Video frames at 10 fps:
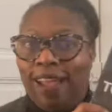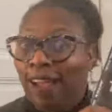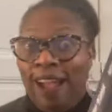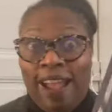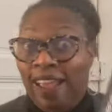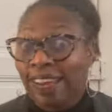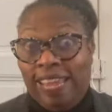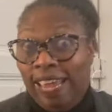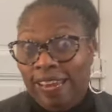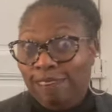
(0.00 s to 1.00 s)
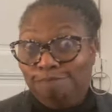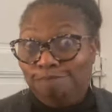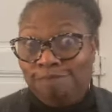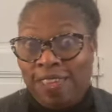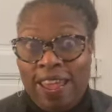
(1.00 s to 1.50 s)
I had to get it,
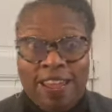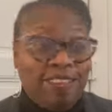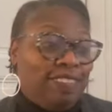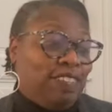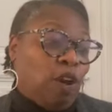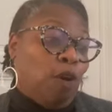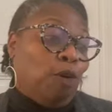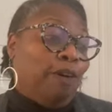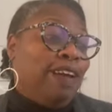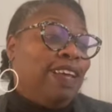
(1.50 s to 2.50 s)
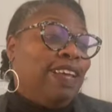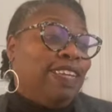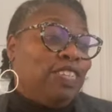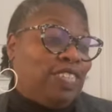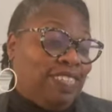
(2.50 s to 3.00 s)
okay? So
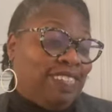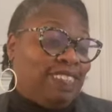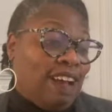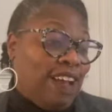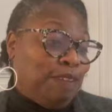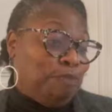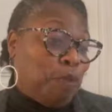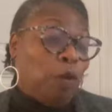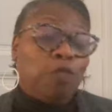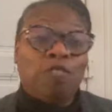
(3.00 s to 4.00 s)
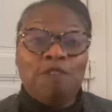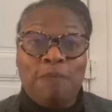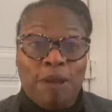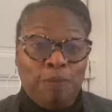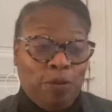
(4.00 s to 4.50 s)
she signed both of
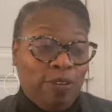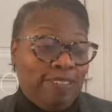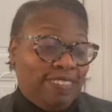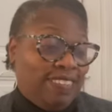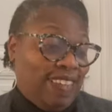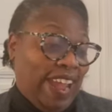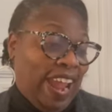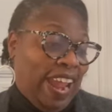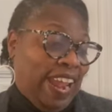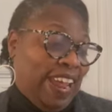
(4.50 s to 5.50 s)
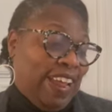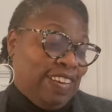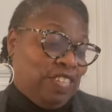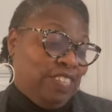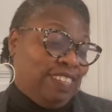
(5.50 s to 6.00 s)
my books,
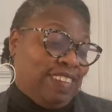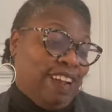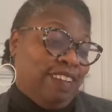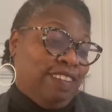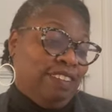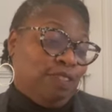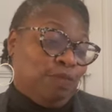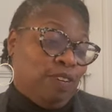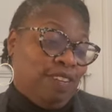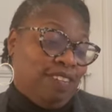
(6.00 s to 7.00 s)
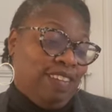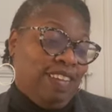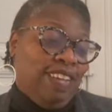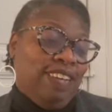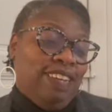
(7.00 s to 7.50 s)
and she signed this one,
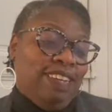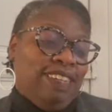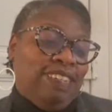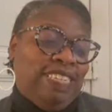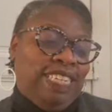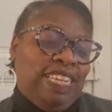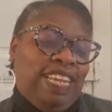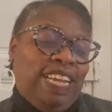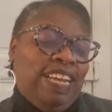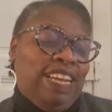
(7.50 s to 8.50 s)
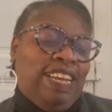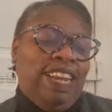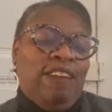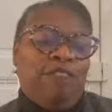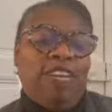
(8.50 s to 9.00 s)
Dee Dee,
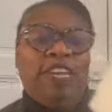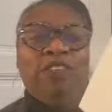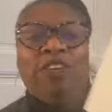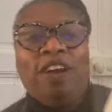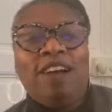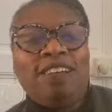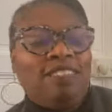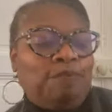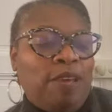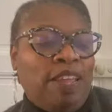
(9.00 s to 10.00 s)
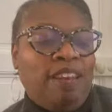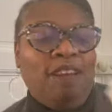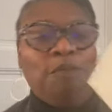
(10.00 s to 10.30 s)
Never Kill Your Husband,